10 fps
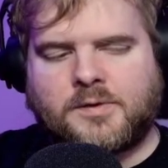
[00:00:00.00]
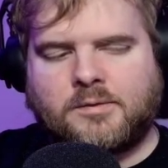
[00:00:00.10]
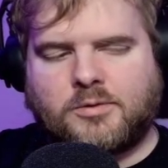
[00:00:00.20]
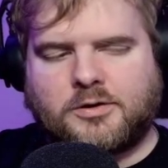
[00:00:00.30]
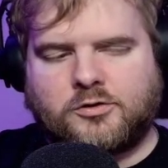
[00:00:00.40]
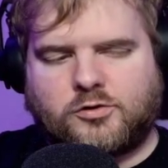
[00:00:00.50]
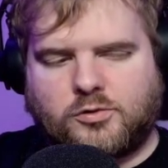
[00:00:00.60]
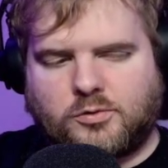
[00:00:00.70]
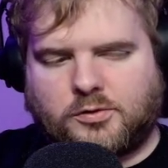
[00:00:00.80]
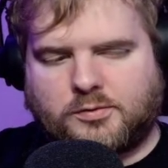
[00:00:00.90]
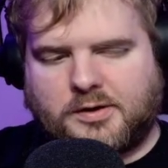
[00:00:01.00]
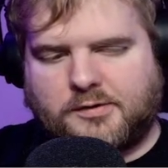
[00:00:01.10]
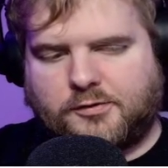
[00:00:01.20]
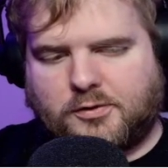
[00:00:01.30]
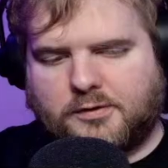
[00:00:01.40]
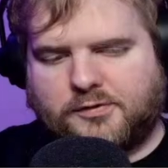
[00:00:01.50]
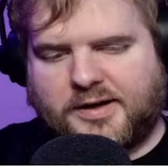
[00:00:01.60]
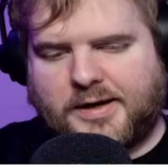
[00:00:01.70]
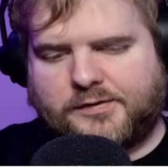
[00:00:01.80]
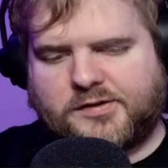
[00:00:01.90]
1, 2, 3, 4,
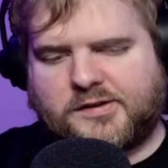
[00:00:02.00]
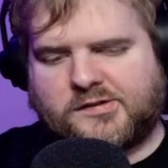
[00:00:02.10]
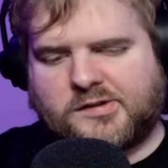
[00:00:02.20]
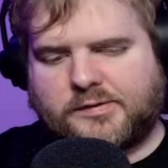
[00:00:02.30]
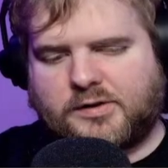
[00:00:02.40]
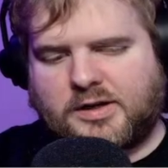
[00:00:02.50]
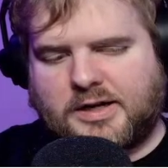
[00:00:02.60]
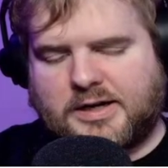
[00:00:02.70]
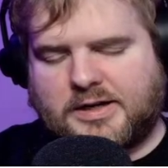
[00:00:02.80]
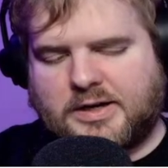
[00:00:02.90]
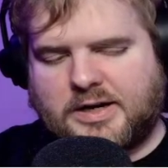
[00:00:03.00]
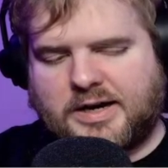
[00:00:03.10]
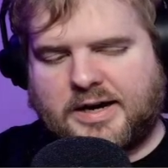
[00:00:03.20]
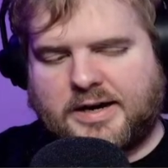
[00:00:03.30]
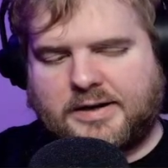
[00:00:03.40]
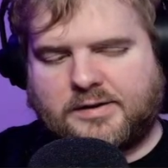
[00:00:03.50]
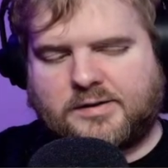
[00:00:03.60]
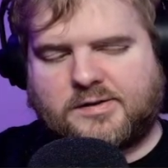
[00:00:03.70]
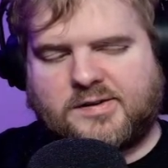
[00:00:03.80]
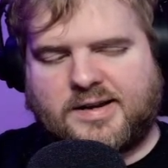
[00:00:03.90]
5, 6, 7, 8, 9,
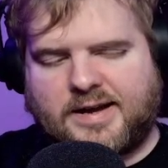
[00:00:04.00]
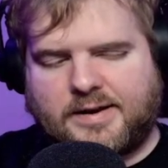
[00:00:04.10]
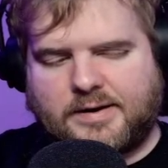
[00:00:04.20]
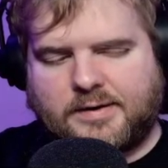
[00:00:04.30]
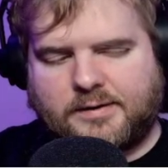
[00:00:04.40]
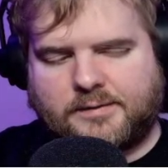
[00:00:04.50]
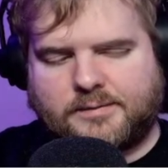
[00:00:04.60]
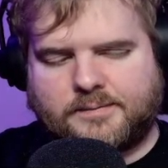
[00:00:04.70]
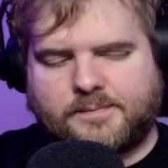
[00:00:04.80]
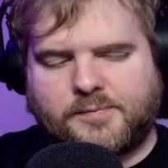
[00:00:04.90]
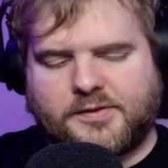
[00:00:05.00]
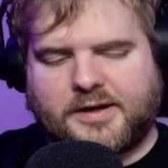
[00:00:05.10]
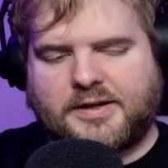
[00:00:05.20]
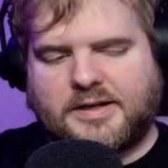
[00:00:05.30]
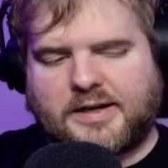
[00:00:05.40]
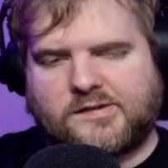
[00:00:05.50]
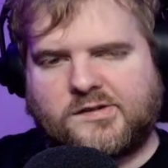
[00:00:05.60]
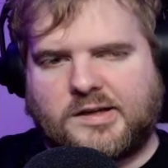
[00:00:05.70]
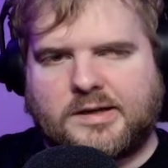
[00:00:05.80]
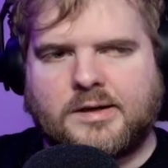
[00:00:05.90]
10 .exe.
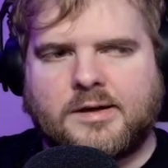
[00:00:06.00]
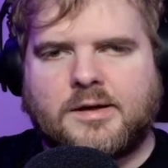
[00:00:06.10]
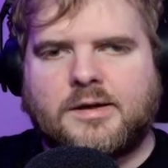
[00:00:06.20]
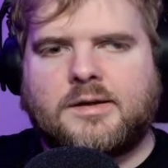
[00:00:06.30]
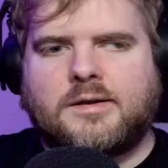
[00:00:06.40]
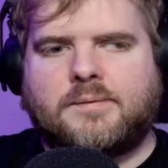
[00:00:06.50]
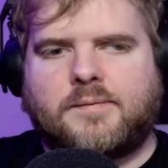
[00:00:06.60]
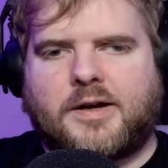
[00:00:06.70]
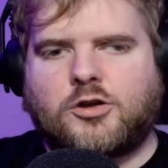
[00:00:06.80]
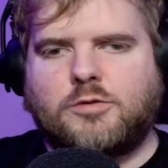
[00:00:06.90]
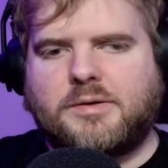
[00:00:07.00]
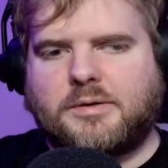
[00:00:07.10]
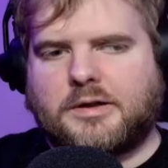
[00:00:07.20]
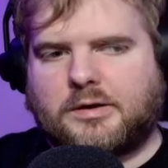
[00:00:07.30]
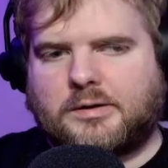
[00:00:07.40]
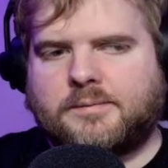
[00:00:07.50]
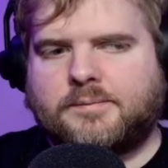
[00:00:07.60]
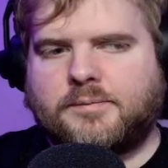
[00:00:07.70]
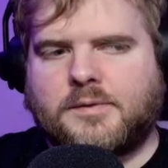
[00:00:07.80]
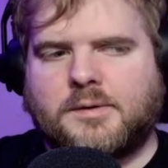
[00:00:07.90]
I could be wrong,
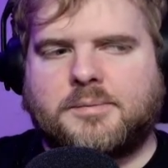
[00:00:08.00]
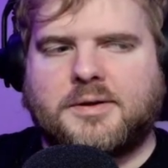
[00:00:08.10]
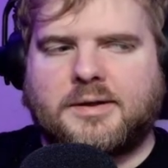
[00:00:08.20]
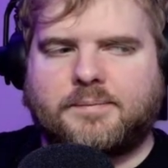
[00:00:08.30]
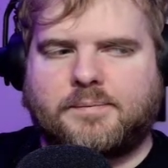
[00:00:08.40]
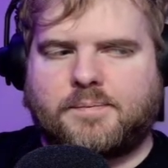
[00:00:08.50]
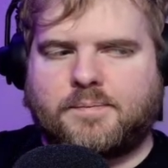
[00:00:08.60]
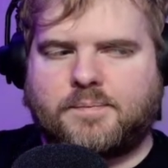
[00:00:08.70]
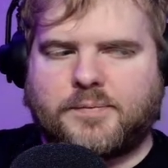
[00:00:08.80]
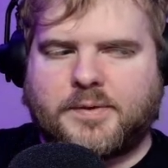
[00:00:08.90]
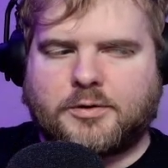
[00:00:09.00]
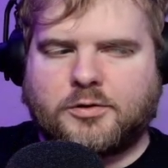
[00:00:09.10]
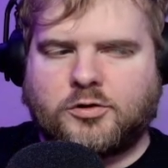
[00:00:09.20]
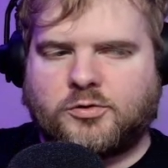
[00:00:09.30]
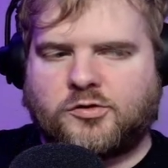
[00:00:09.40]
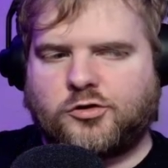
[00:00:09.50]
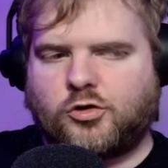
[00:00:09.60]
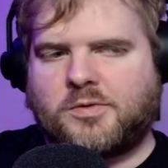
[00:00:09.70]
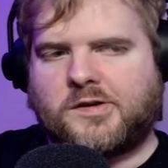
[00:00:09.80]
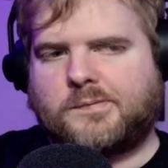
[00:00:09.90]
but I'm going to
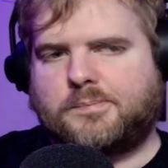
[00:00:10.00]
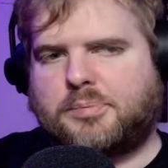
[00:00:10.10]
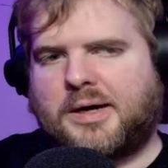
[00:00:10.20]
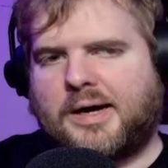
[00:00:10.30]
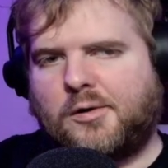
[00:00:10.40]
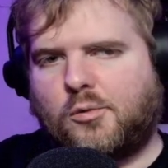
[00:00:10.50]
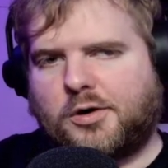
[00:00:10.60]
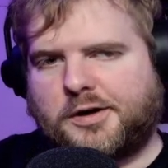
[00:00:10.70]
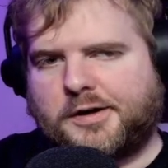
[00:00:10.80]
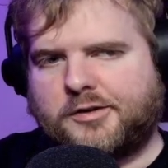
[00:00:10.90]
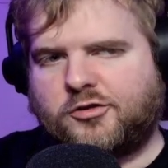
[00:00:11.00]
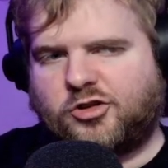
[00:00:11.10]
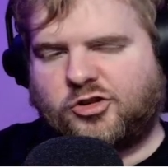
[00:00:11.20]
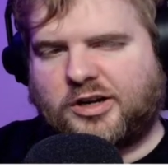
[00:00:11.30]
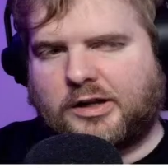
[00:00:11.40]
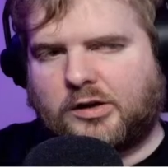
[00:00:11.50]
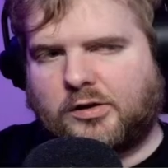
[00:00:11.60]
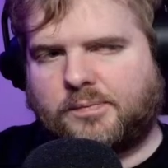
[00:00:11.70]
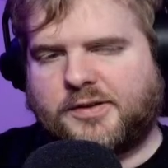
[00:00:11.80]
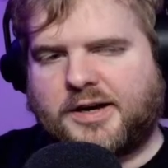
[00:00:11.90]
assume it's
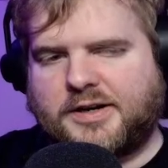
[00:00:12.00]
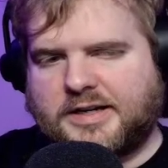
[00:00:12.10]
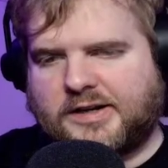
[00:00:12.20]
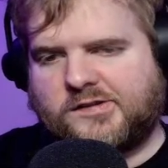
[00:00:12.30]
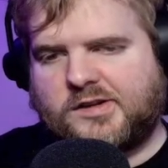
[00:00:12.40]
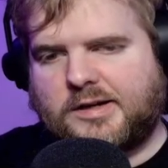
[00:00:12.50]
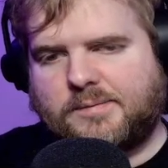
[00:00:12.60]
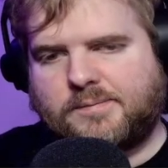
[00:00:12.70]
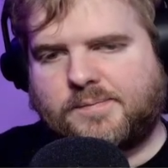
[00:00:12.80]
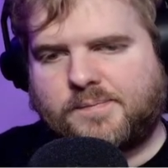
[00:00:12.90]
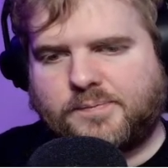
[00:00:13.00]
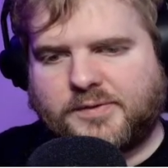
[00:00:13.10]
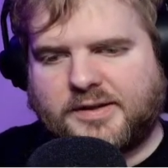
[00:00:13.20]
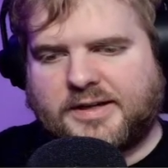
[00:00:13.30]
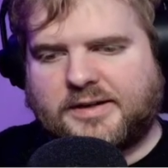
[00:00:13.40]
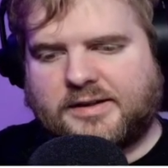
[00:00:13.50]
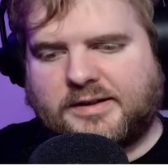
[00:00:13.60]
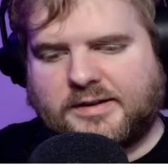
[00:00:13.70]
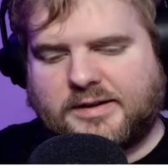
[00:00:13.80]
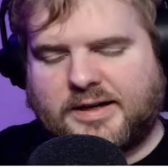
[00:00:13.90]
PowerShell.exe. And
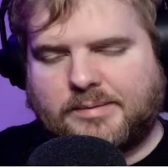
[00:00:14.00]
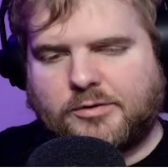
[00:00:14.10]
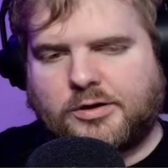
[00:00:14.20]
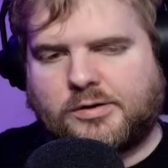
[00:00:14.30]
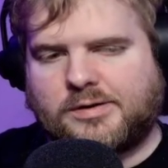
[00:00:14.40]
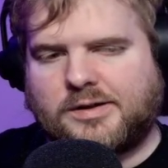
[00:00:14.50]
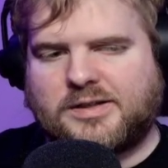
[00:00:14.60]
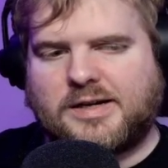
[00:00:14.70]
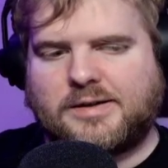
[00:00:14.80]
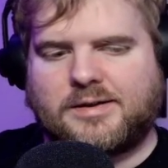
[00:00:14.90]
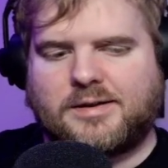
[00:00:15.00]
I am wrong. Okay.